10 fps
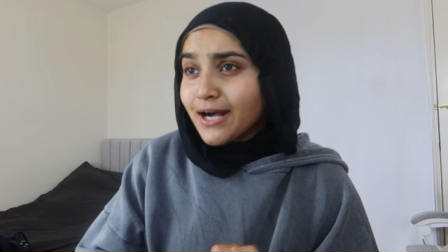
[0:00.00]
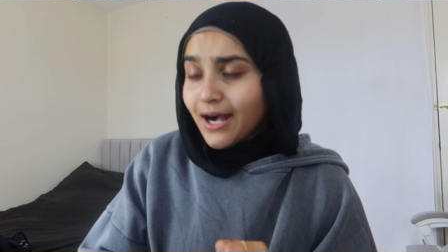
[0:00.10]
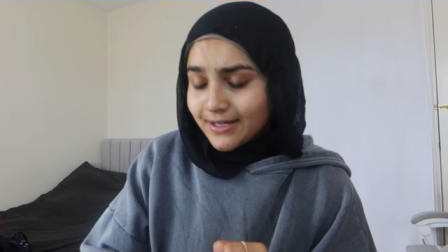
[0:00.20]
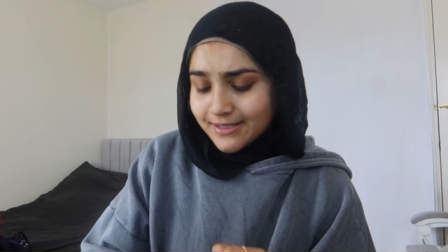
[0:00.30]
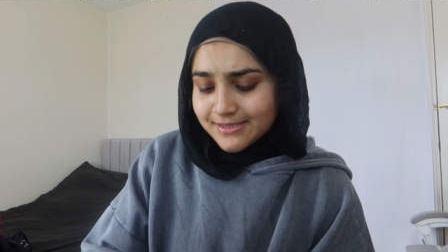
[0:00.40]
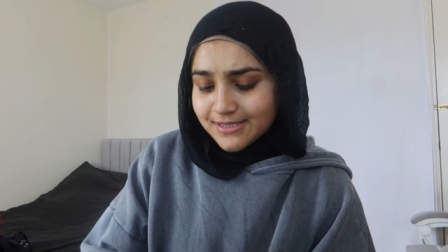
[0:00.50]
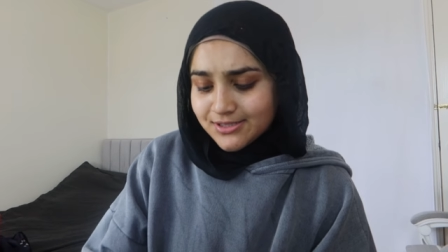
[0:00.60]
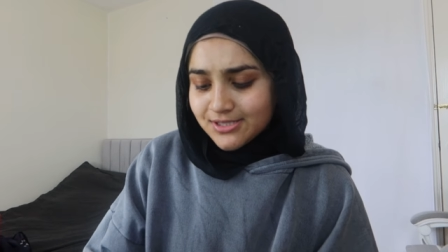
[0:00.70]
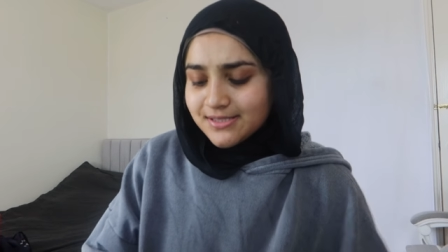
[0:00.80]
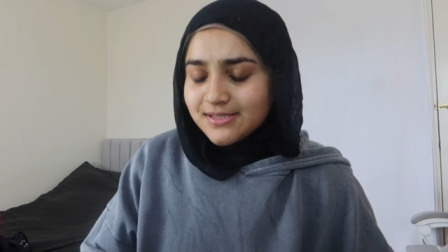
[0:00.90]
I need to
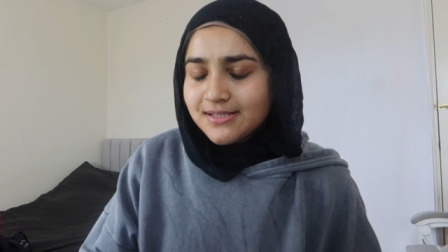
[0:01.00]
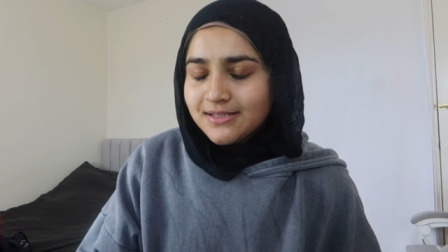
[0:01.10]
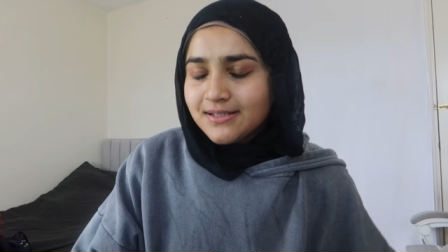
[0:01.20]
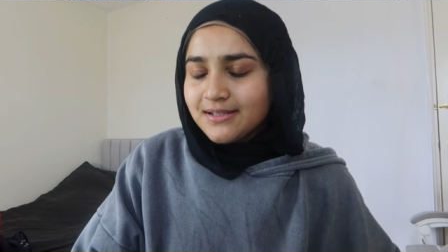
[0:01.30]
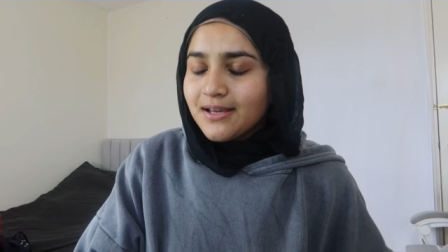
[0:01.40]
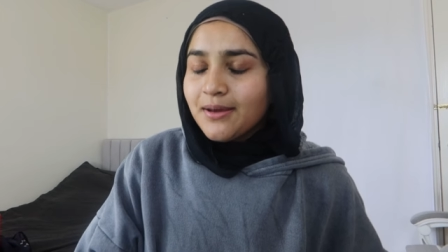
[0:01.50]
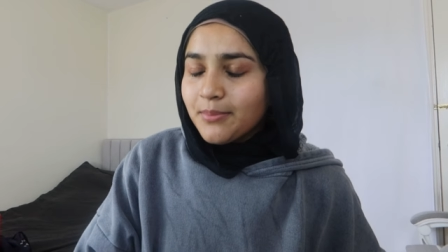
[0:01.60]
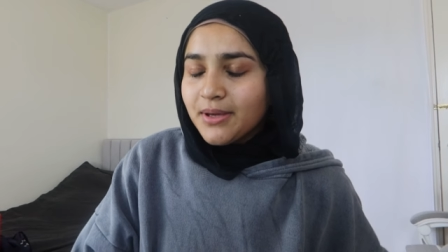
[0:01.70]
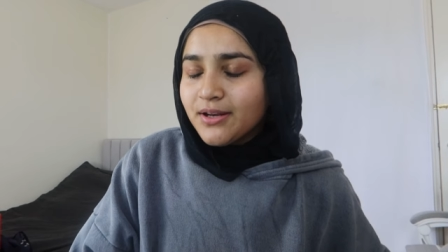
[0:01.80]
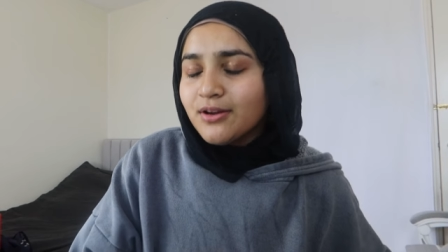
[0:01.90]
just
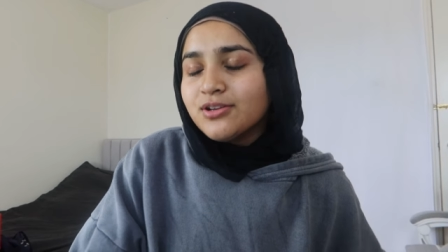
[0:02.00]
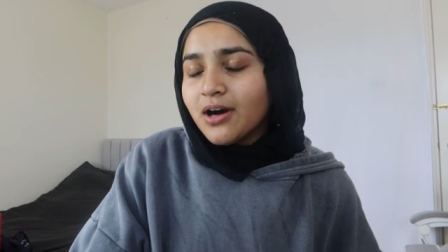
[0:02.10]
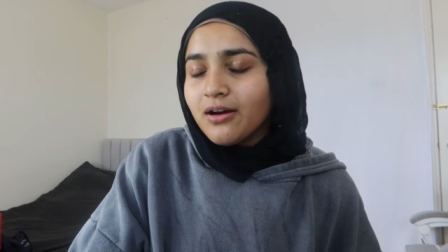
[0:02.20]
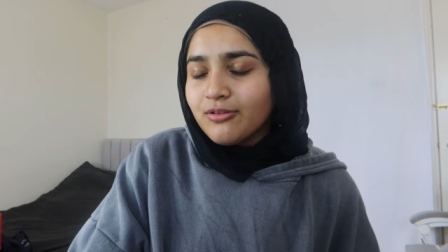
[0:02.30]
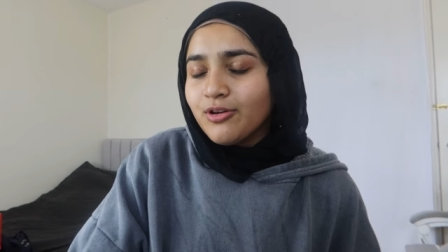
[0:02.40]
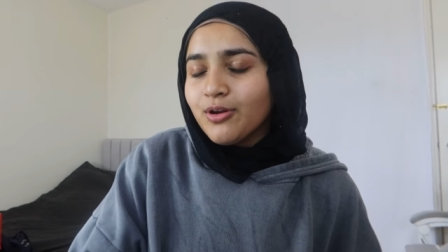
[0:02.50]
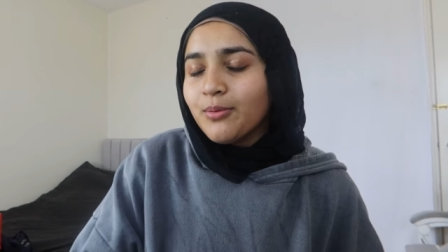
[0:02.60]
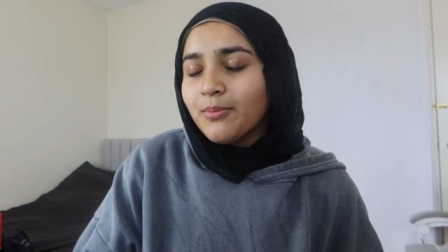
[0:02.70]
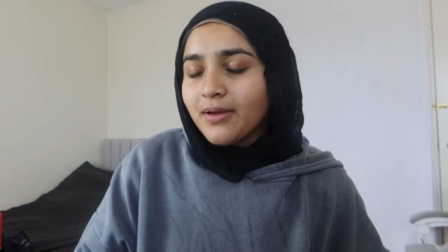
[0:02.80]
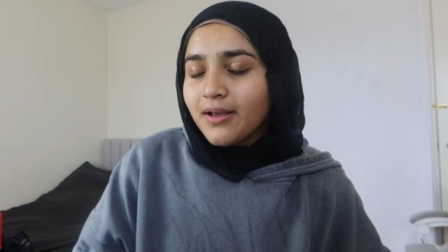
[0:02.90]
be in a dark
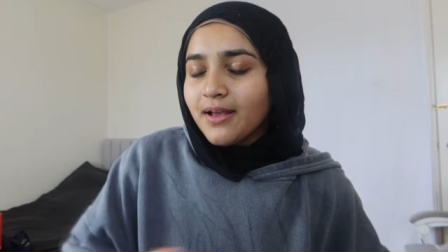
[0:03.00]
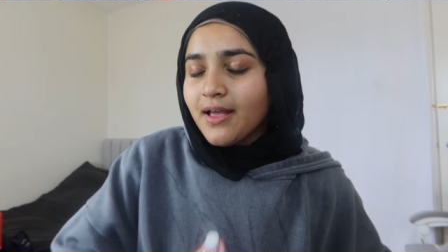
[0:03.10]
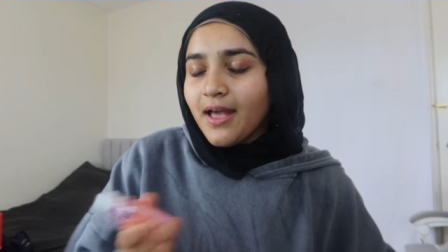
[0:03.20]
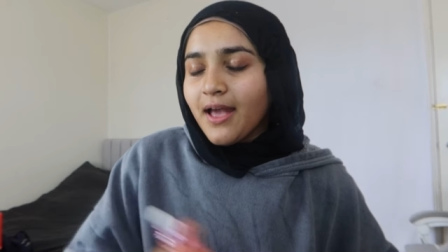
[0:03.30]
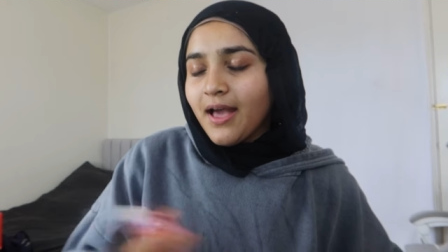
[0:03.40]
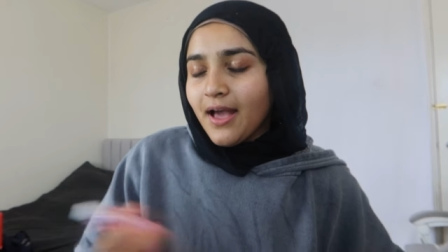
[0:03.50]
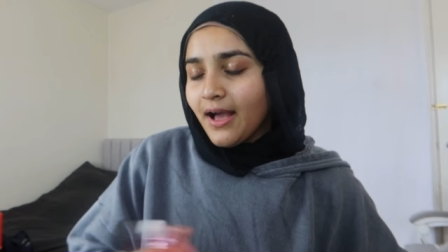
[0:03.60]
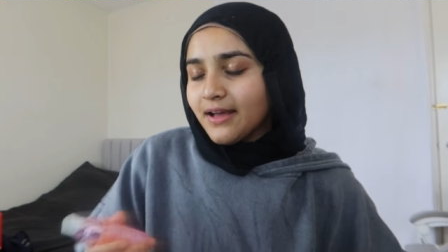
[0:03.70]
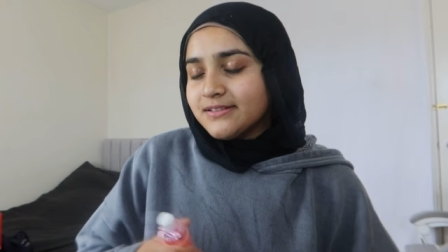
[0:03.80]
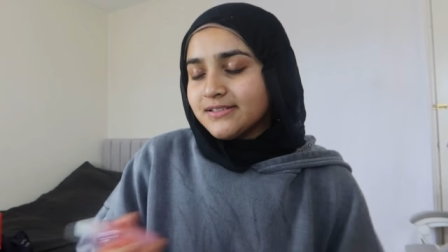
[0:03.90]
room
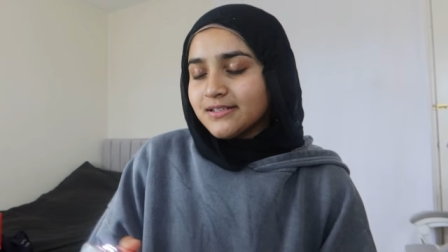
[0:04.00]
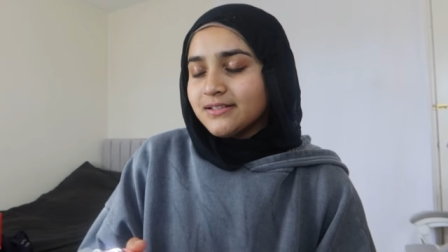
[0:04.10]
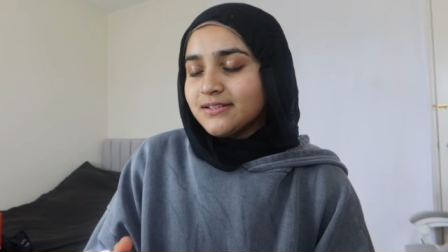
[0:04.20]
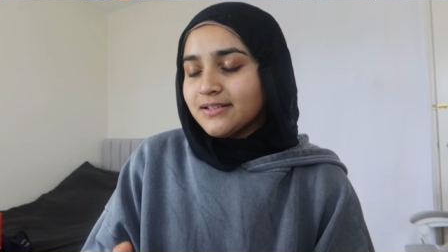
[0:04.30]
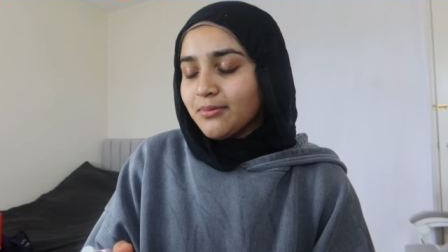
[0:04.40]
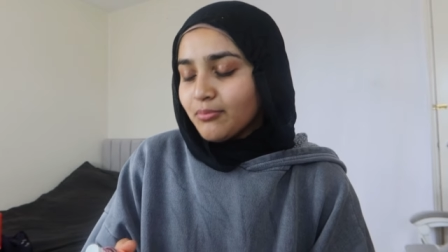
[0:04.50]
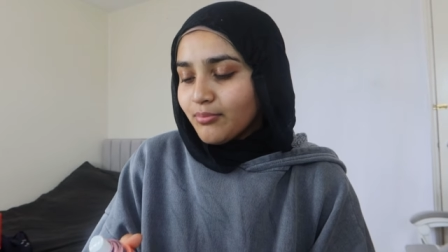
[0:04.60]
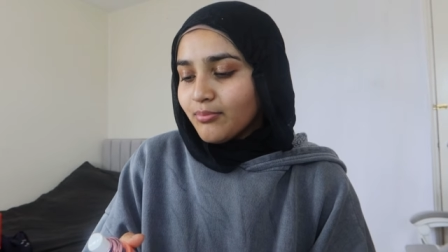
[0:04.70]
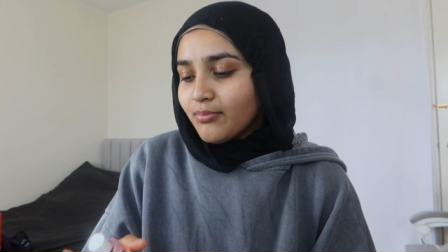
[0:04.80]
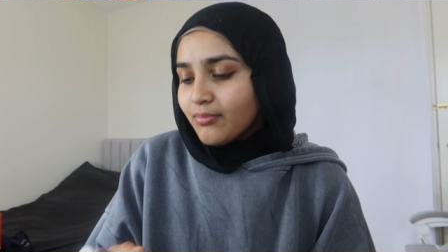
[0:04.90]
and
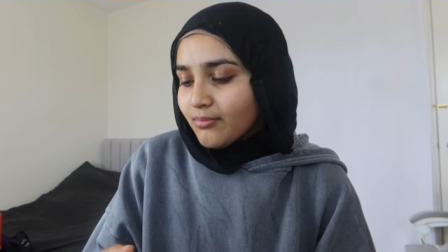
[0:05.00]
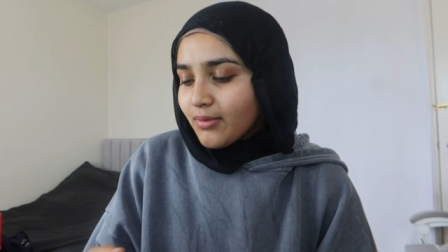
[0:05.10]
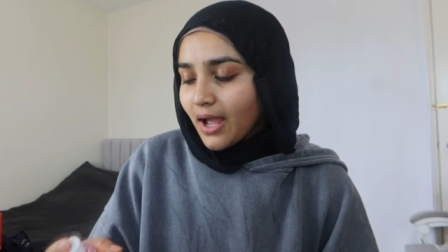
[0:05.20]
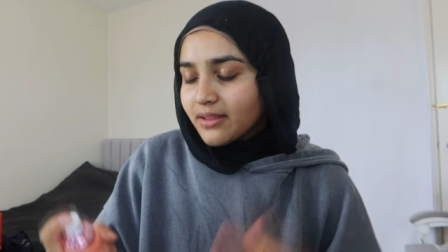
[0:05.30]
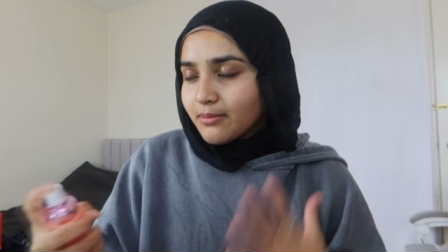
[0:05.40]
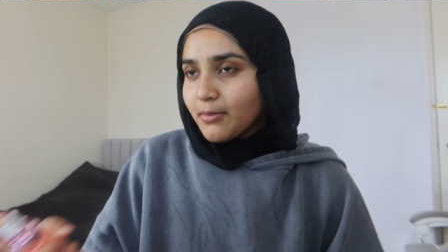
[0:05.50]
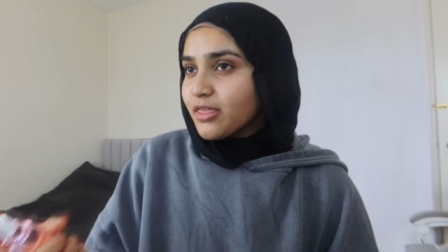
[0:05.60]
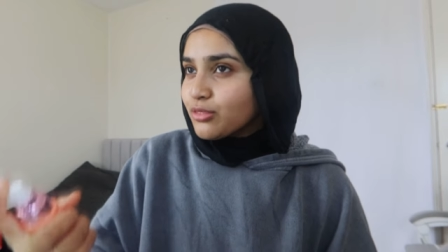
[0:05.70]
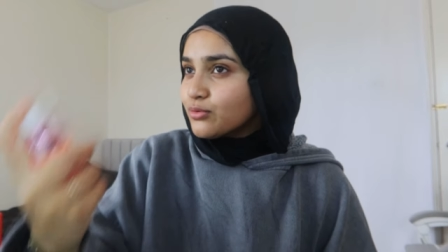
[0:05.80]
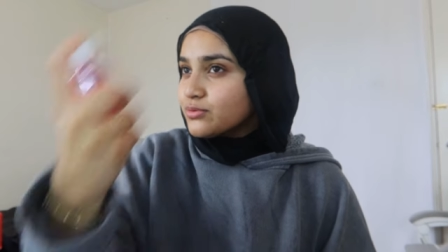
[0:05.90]
gather my
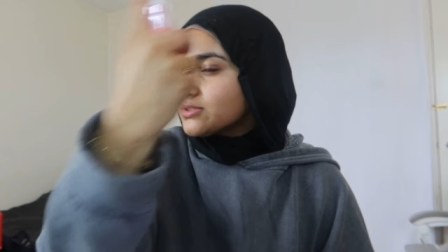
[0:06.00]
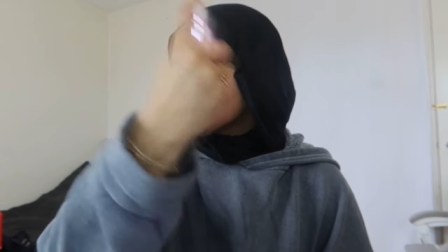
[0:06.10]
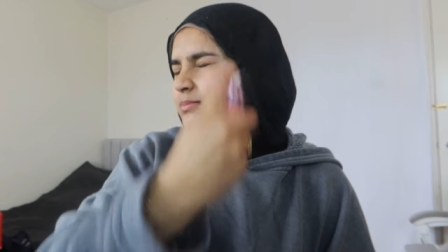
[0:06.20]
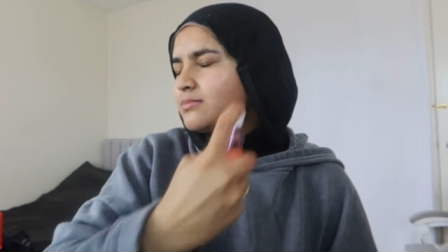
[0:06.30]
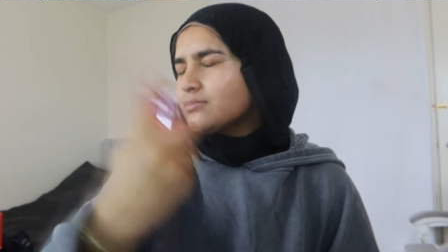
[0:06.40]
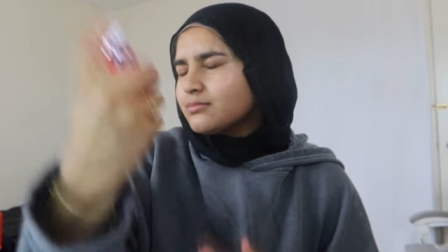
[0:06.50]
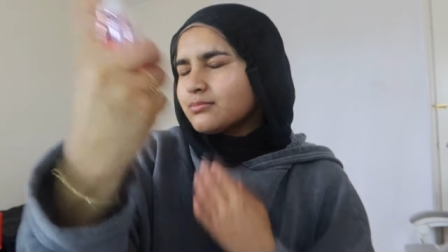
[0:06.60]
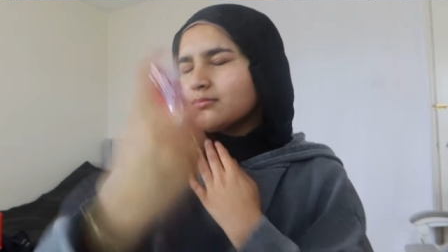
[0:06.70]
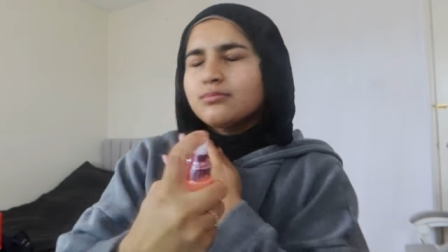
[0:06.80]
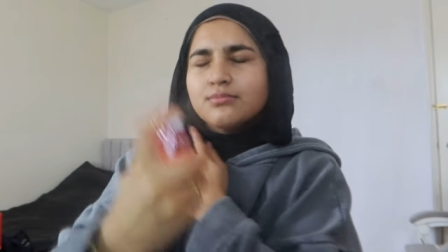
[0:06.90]
thoughts.
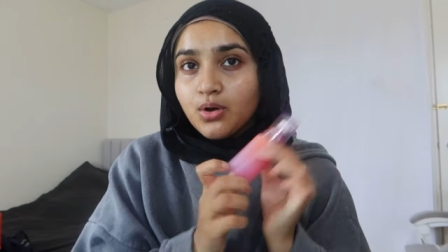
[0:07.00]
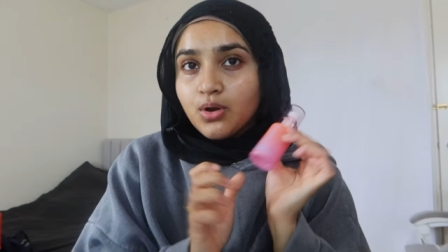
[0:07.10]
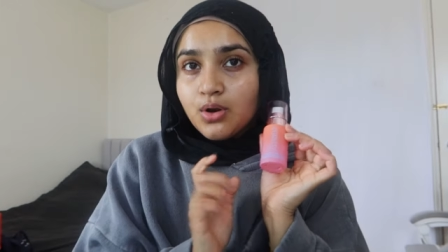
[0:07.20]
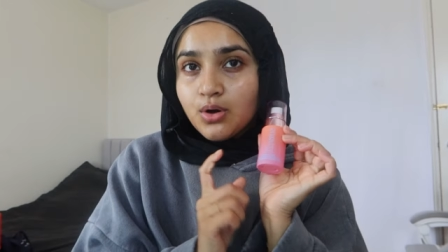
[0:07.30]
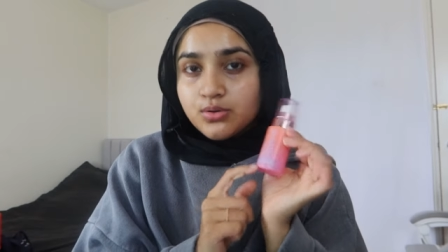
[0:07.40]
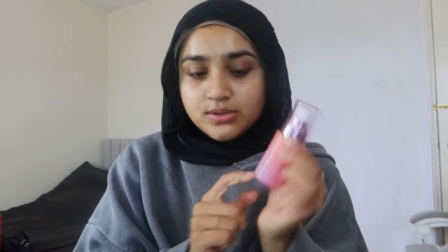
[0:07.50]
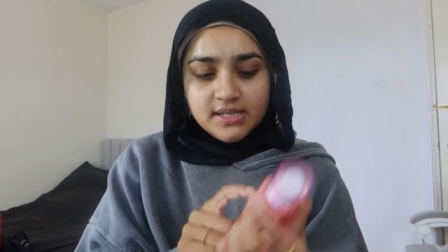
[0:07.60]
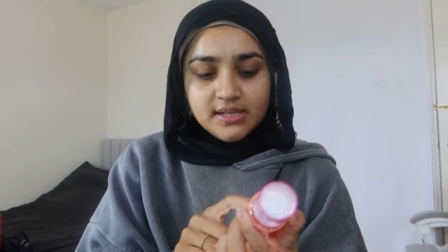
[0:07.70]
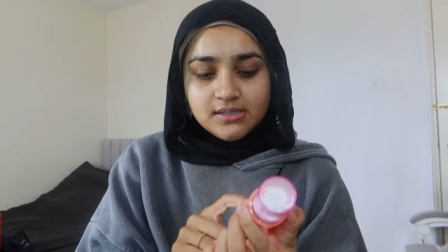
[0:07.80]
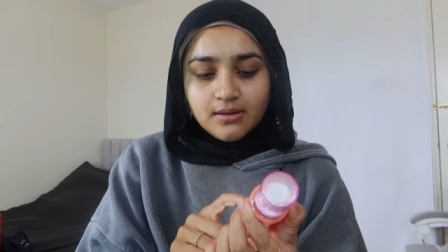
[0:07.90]

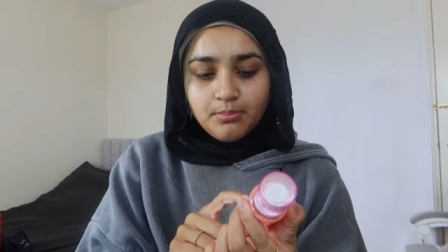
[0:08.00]
Kosas a